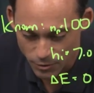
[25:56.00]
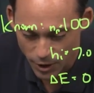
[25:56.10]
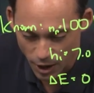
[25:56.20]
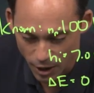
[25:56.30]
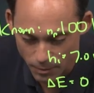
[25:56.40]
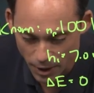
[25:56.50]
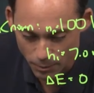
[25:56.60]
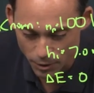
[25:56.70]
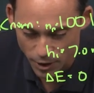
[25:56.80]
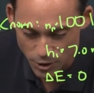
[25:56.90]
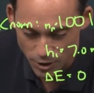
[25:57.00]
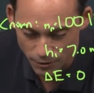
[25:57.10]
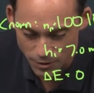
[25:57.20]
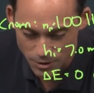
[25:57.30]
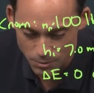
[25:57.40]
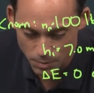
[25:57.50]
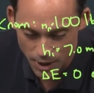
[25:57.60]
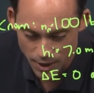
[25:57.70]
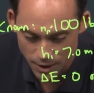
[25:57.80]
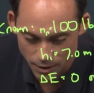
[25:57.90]
very hard to make a prediction of the
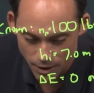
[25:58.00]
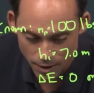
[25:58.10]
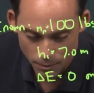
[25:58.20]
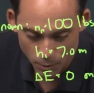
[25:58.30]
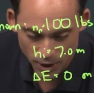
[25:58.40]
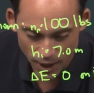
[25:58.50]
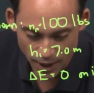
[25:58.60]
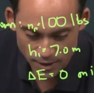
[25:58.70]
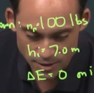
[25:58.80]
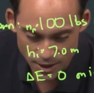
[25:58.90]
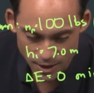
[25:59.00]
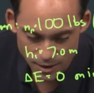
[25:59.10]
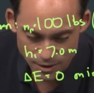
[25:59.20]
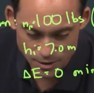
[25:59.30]
speed, but we can say that the